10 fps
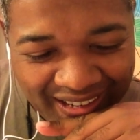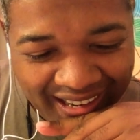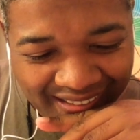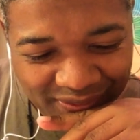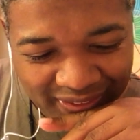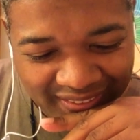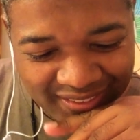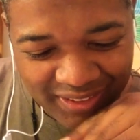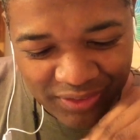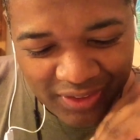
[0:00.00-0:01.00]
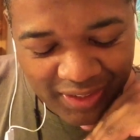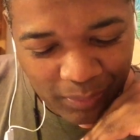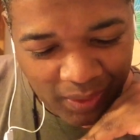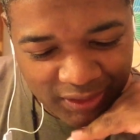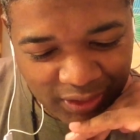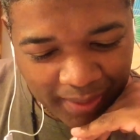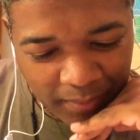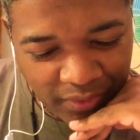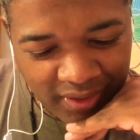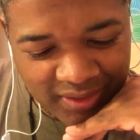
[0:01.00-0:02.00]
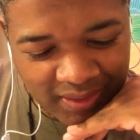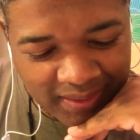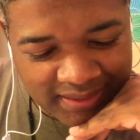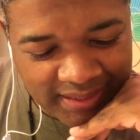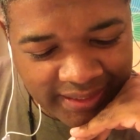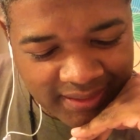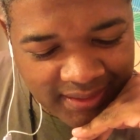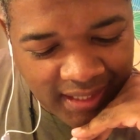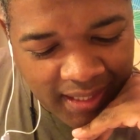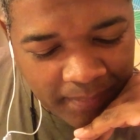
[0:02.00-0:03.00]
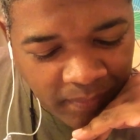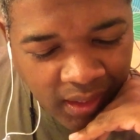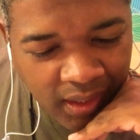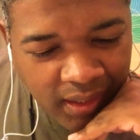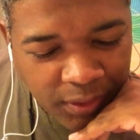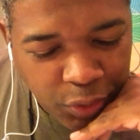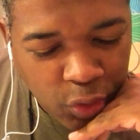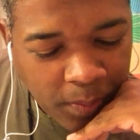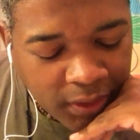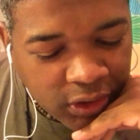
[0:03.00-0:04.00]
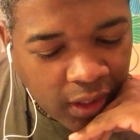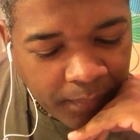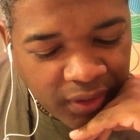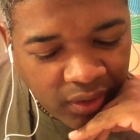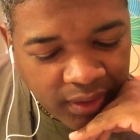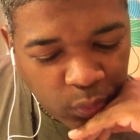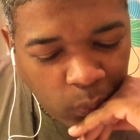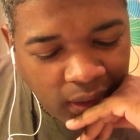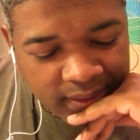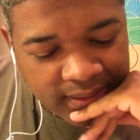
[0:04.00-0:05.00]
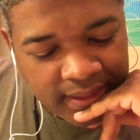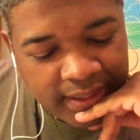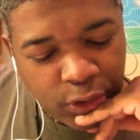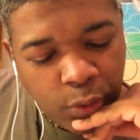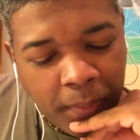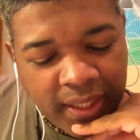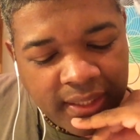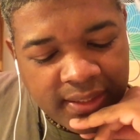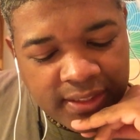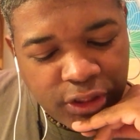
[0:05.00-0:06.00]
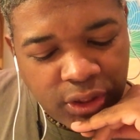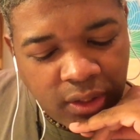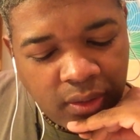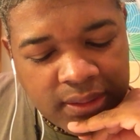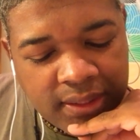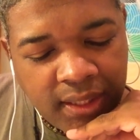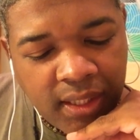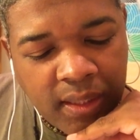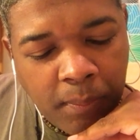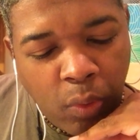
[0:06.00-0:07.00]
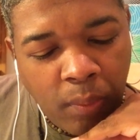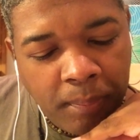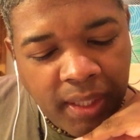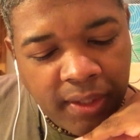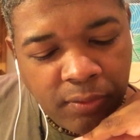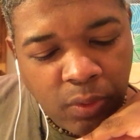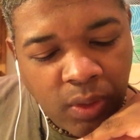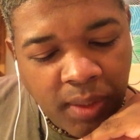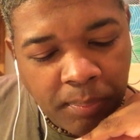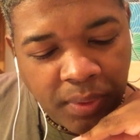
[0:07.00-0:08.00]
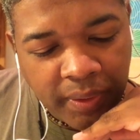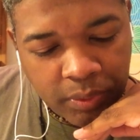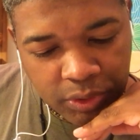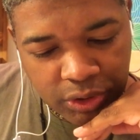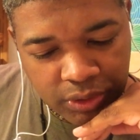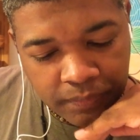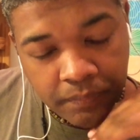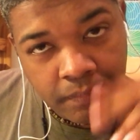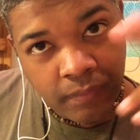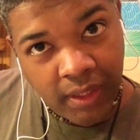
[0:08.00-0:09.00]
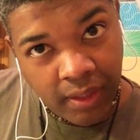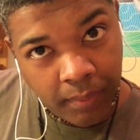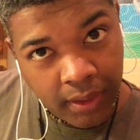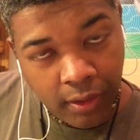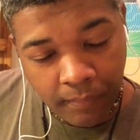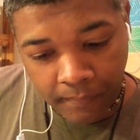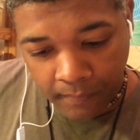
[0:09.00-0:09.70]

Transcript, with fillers: Um, for those of you that watch Game of Thrones. So it says, um, too much going on at once, the need to make a decision, consider a more playful approach. There we go.